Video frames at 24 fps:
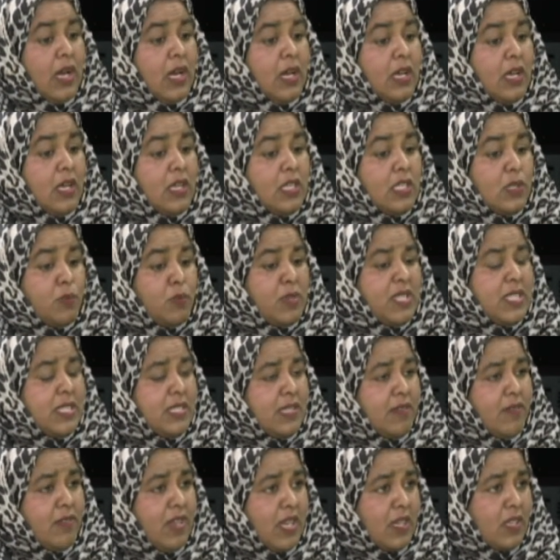
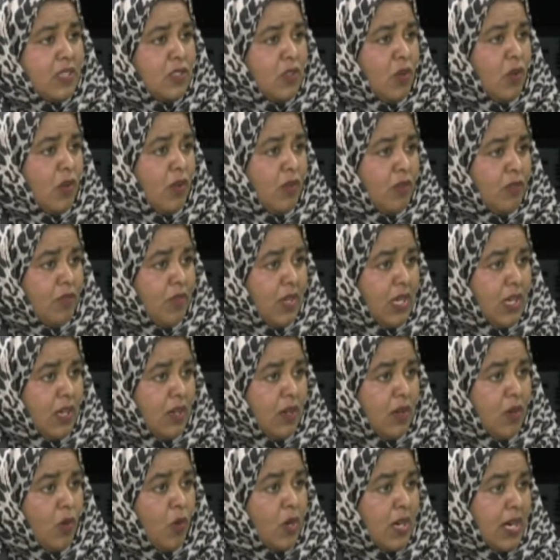specific sort of
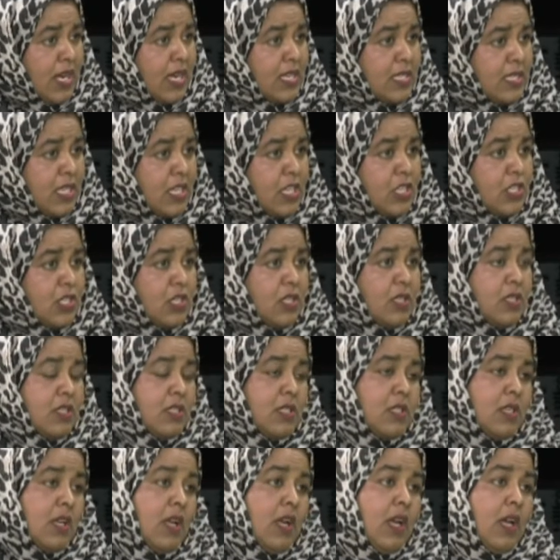organisations
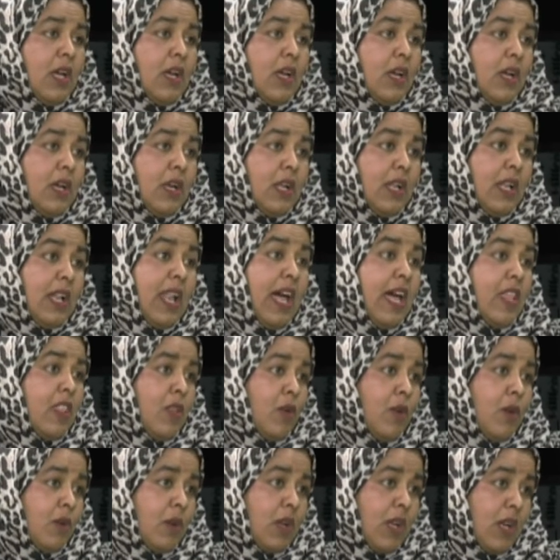like
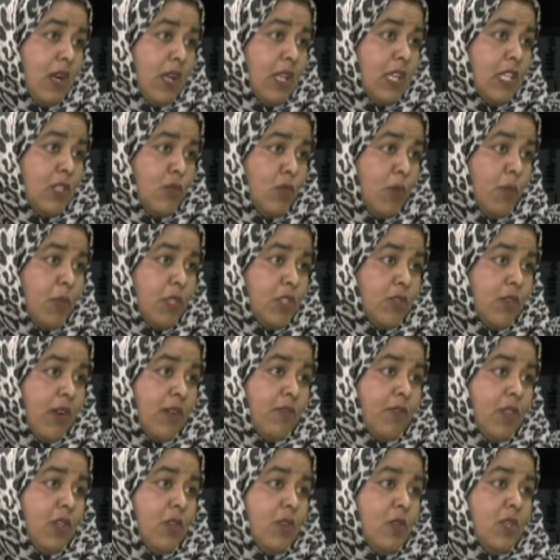the Kirklees Women's
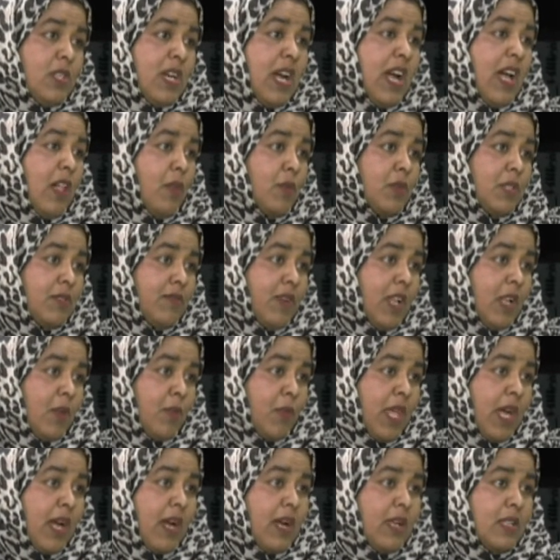Refuge. I helped develop
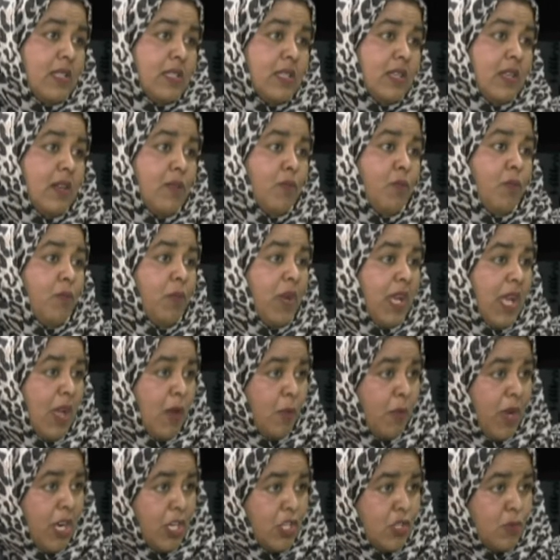that and became a
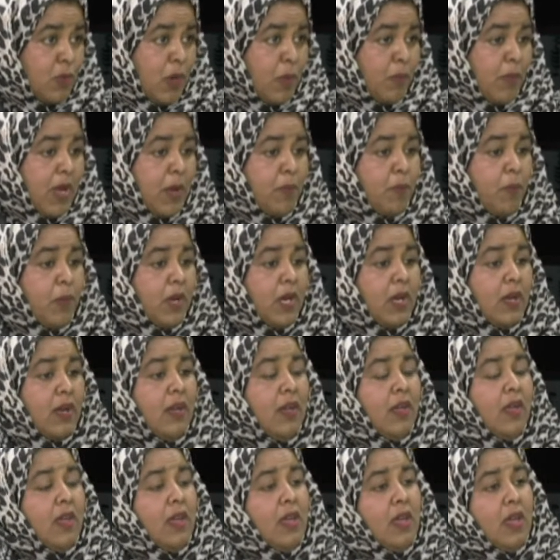management member.
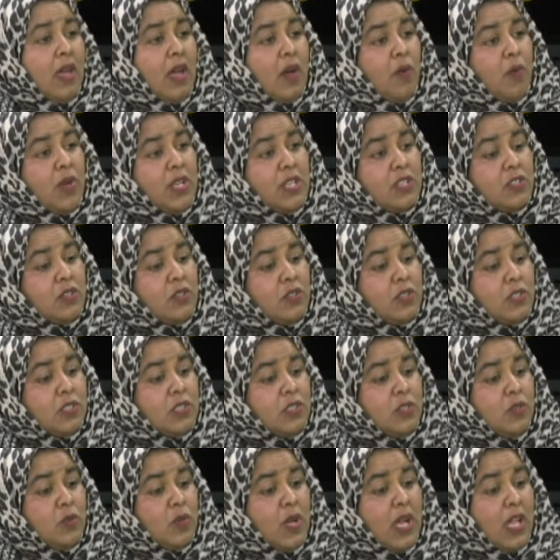I went on
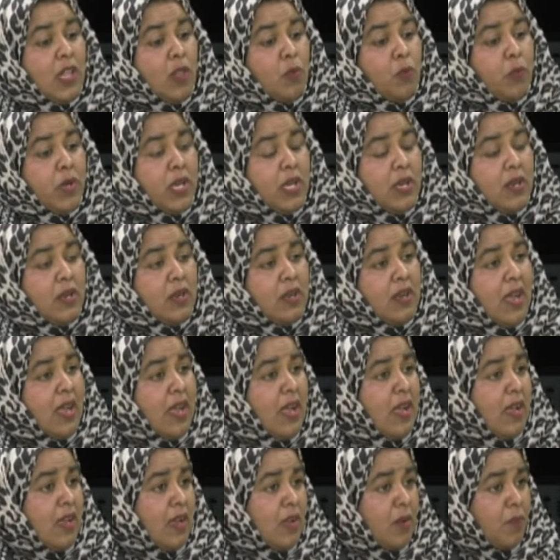to helping
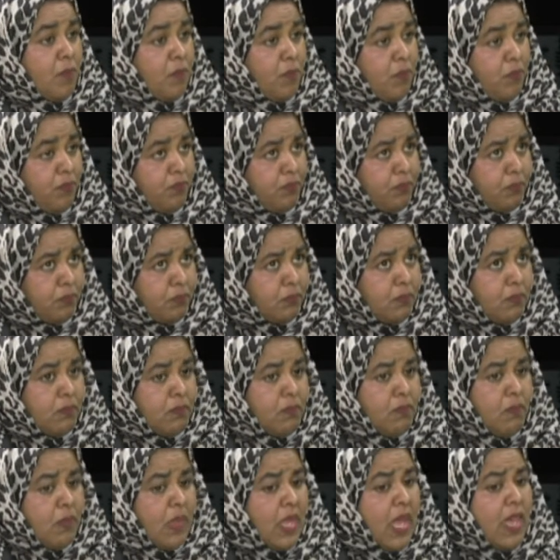
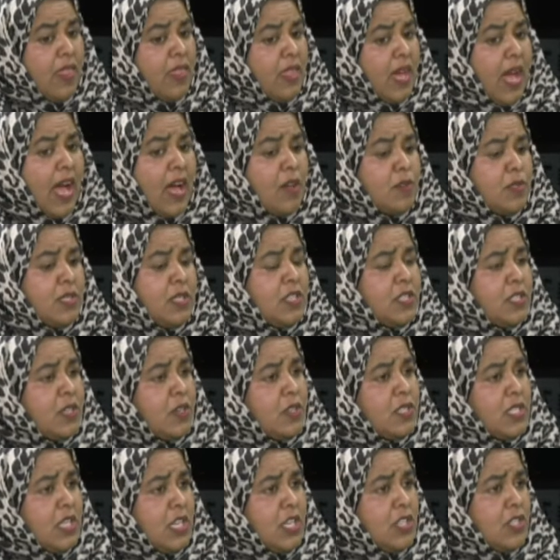the Housing
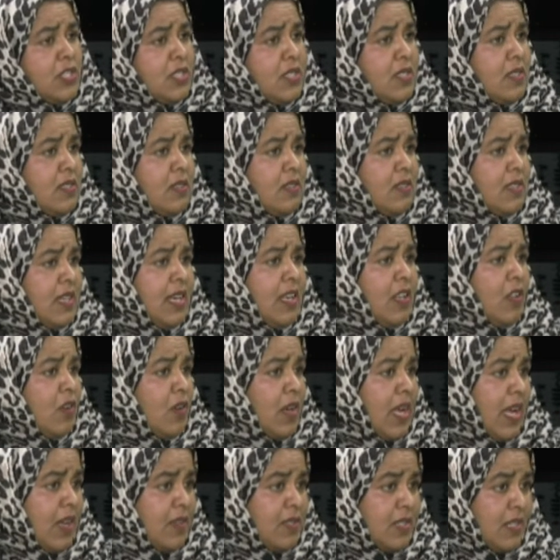Association, Sadlerlock
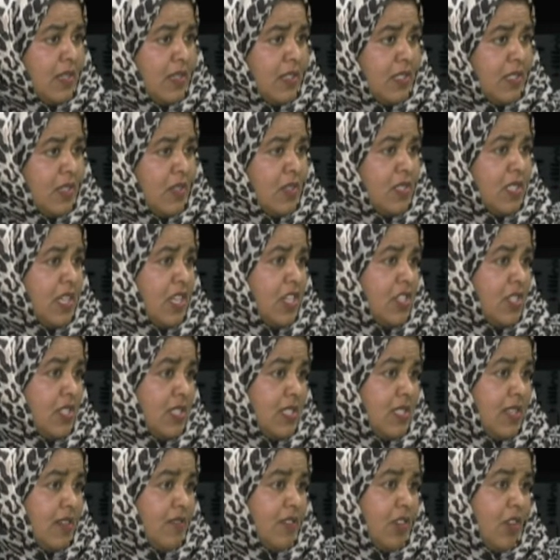Housing Association,
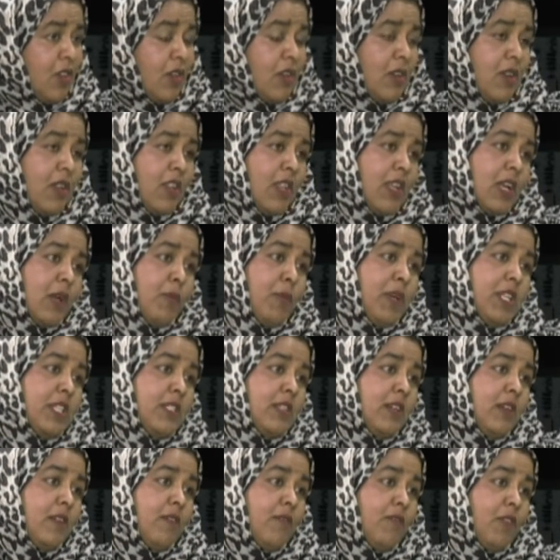served on the
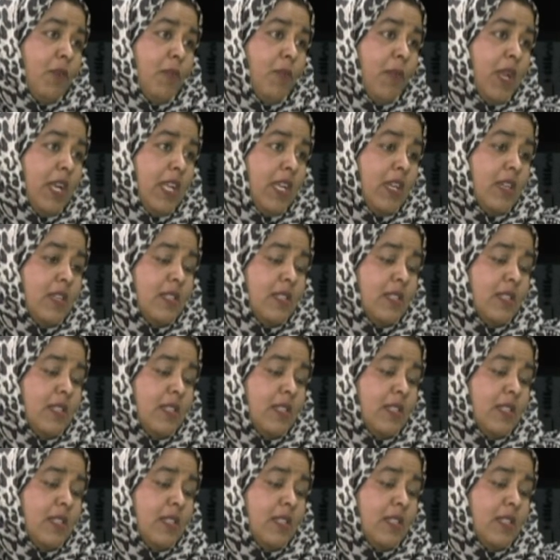committee for many years